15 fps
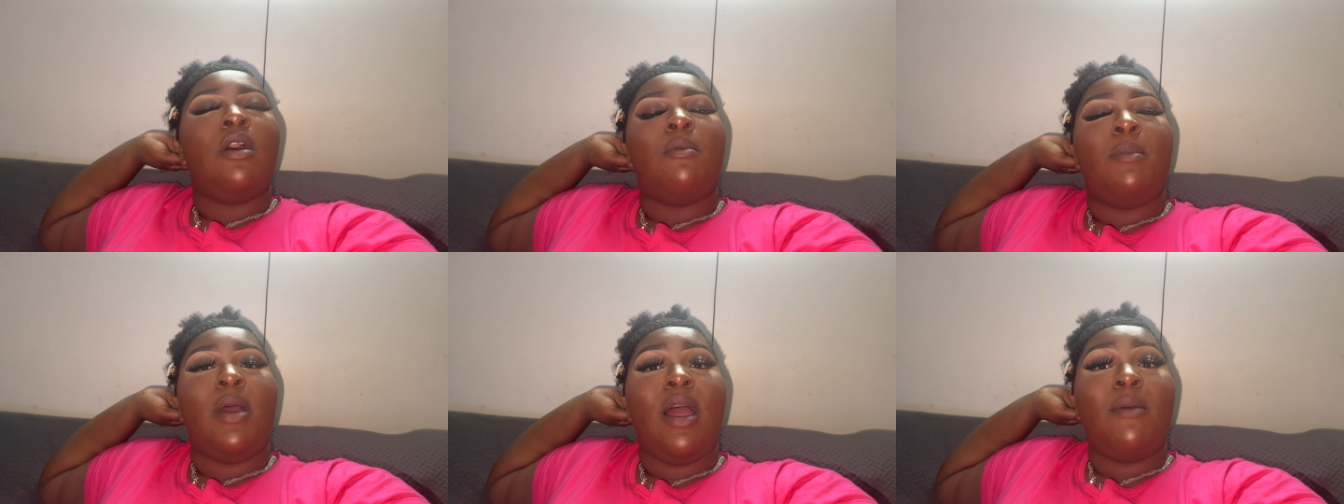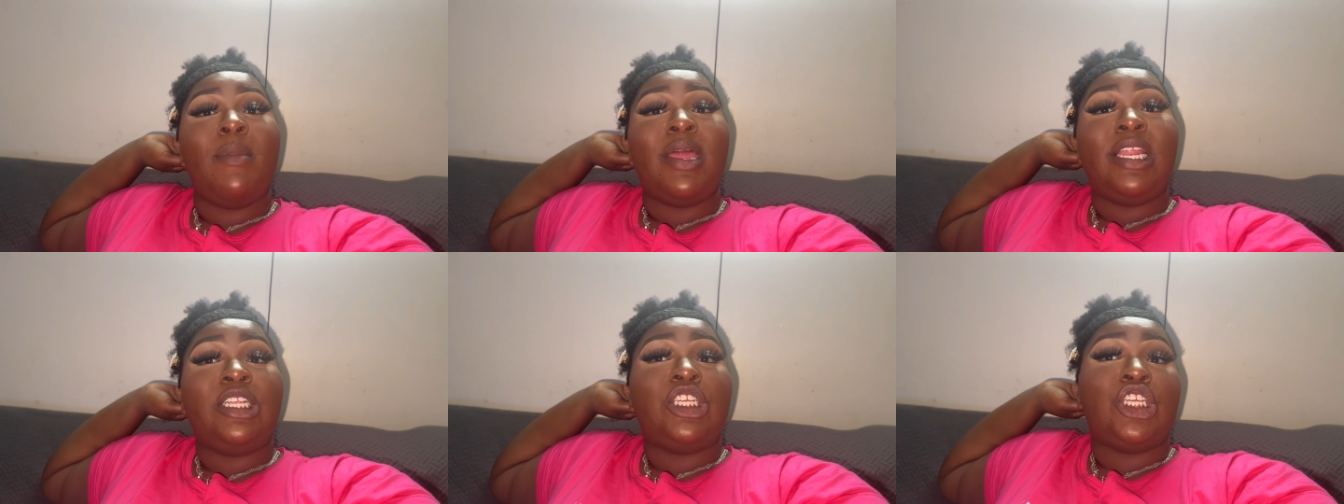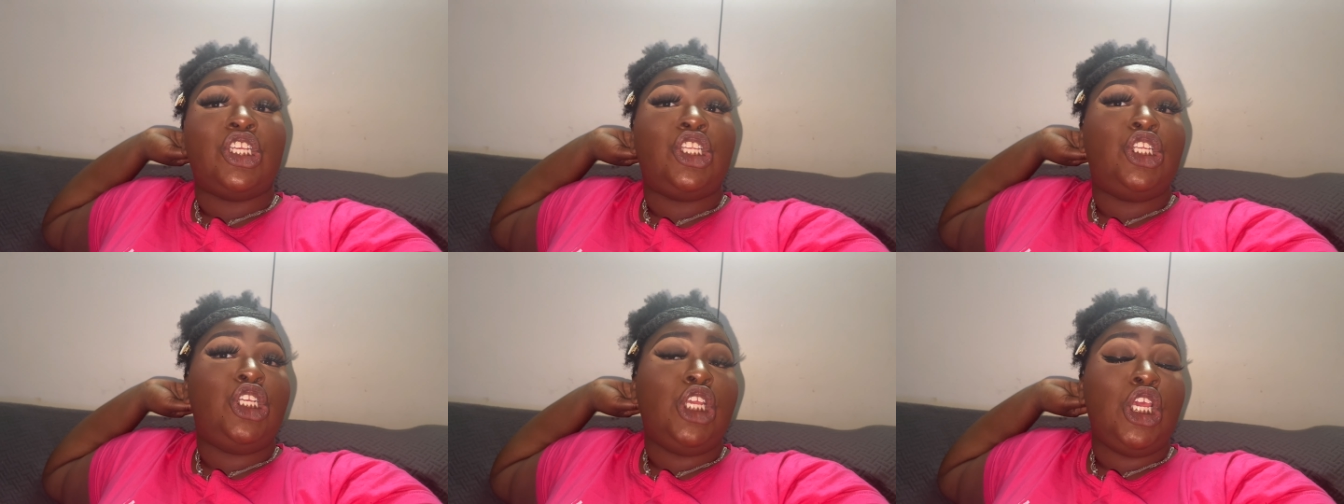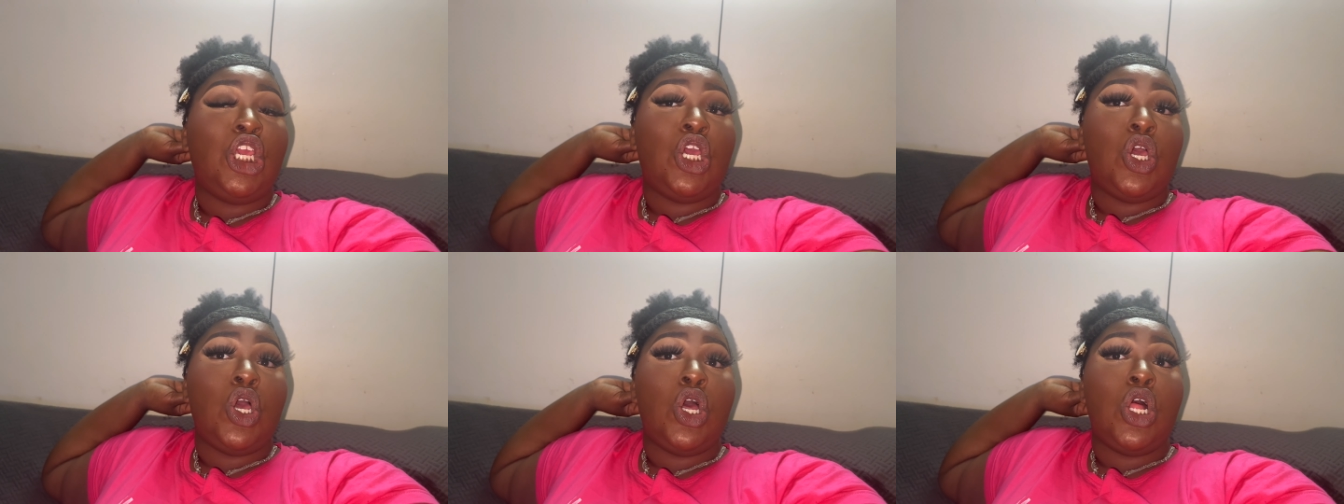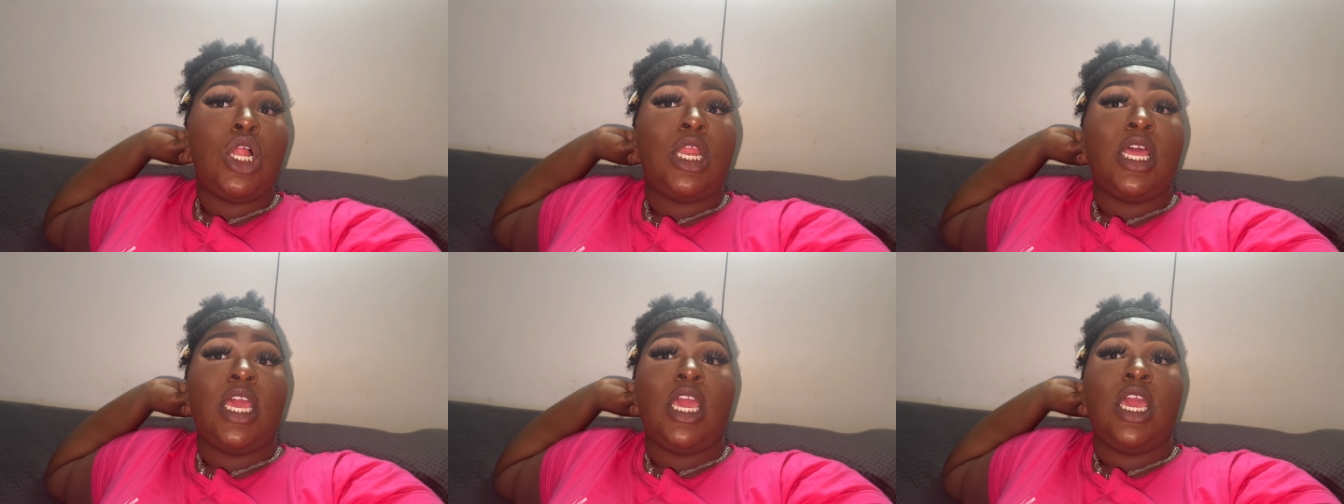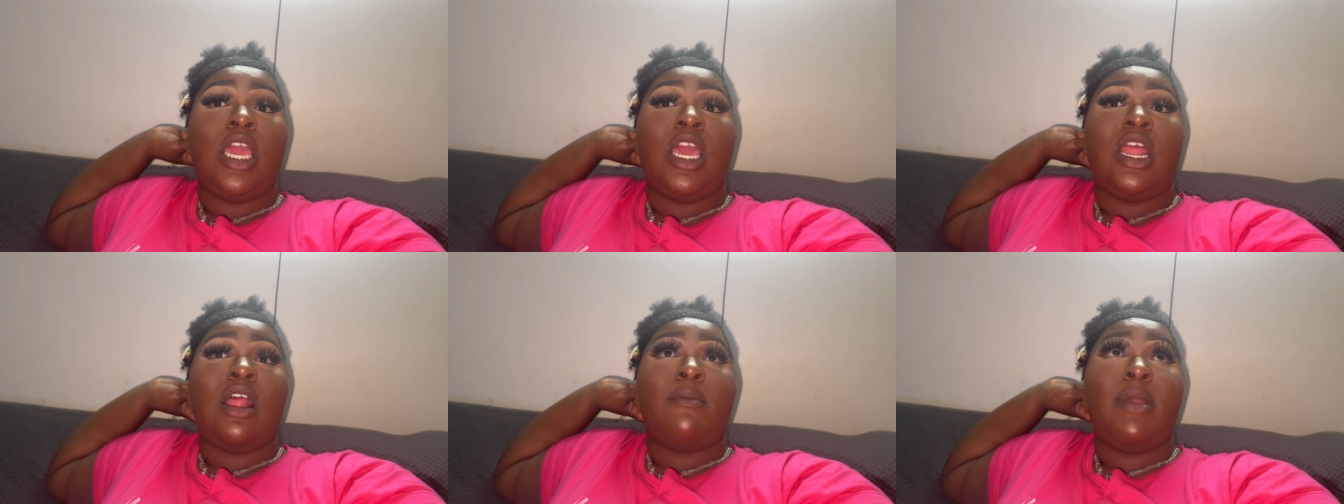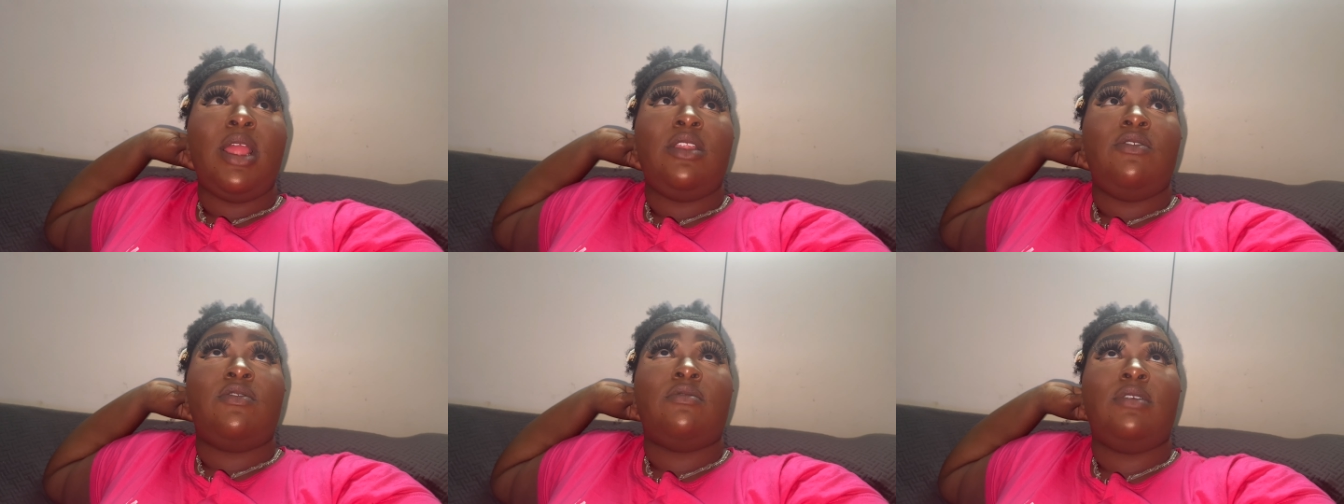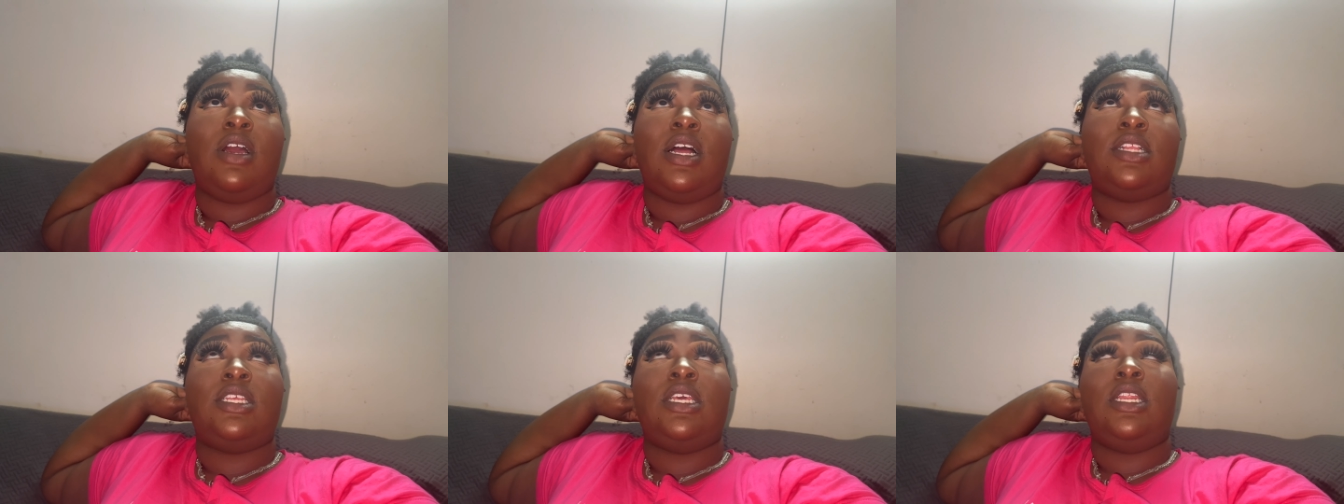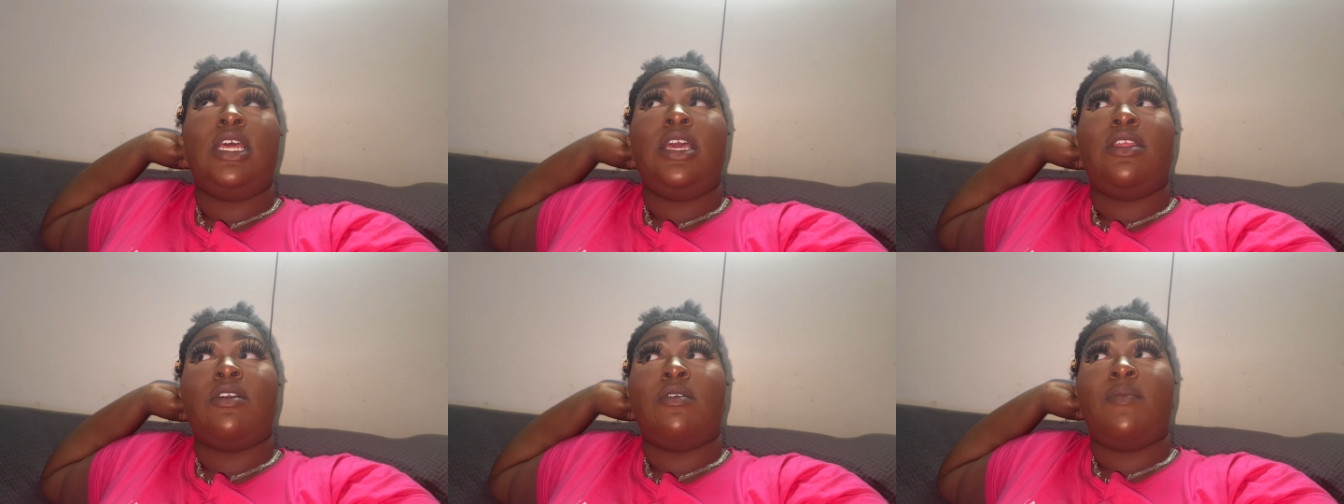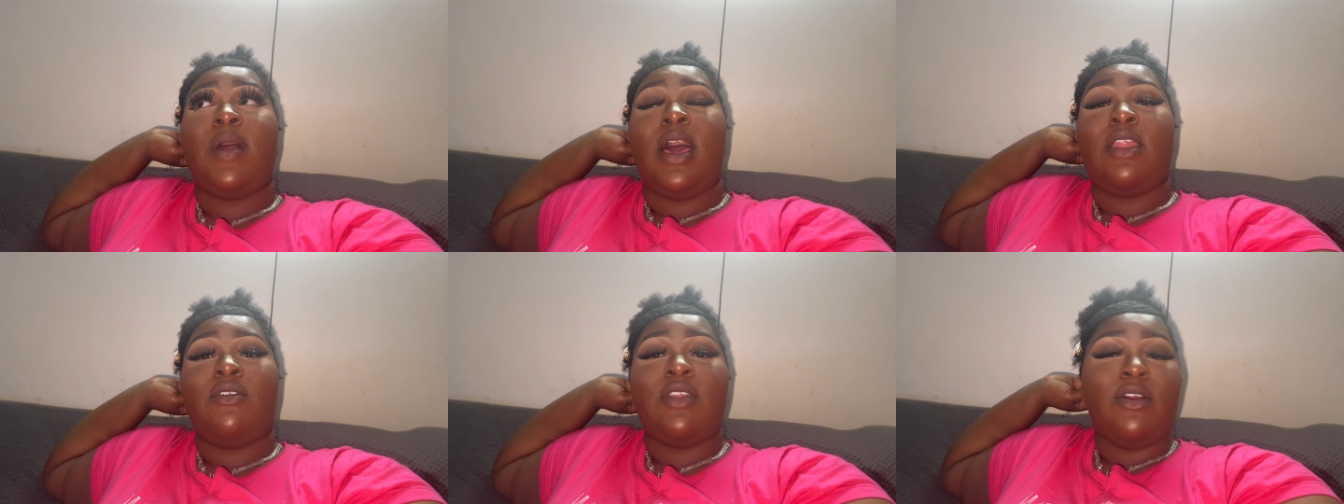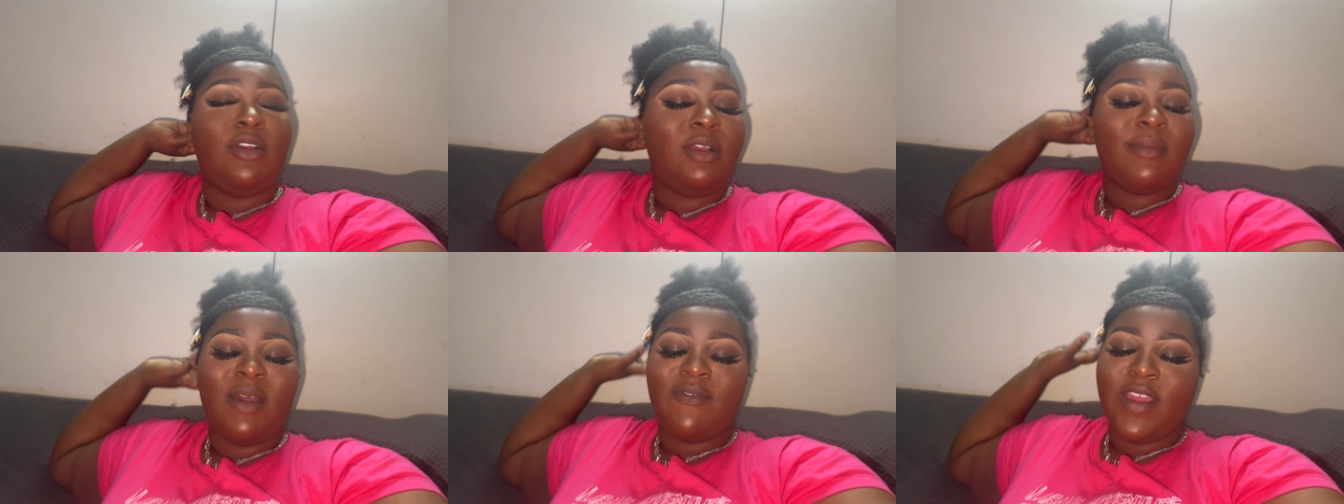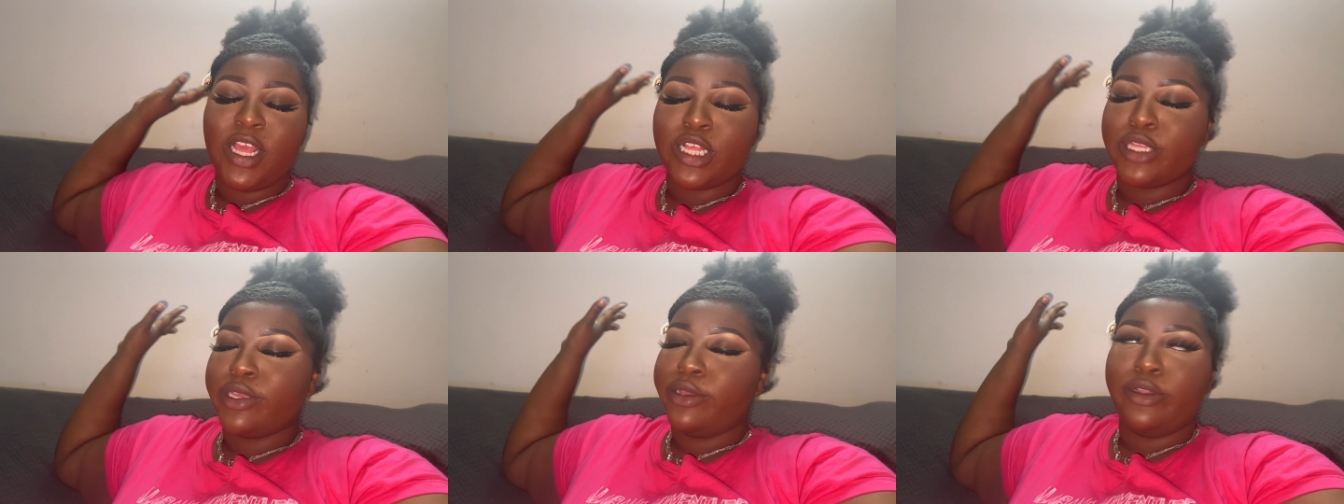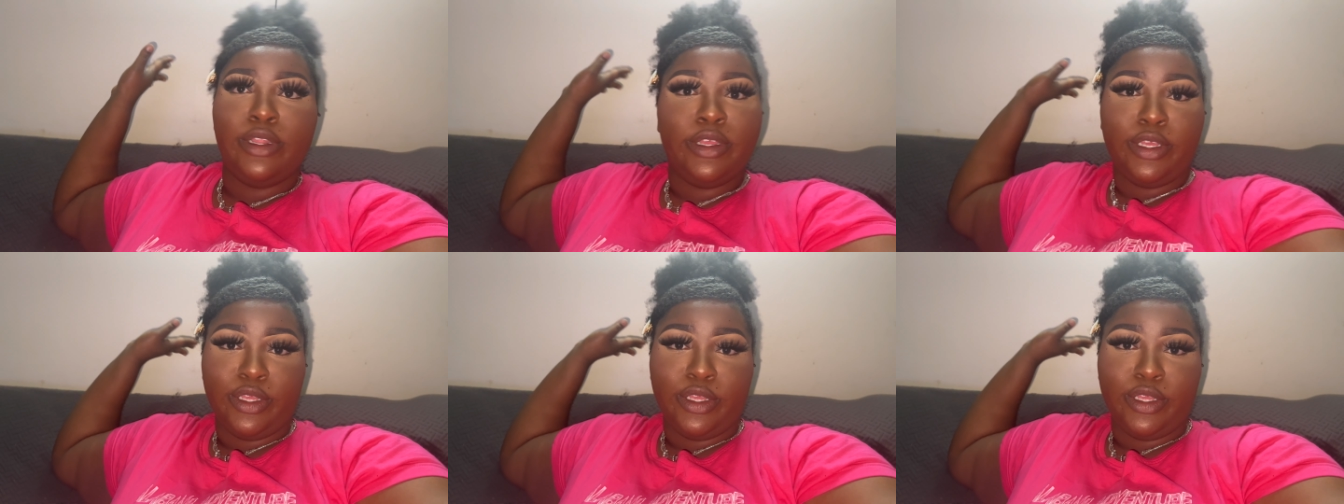But I'm about to just chill, and I might do some content later, but I don't know, because my face still look good,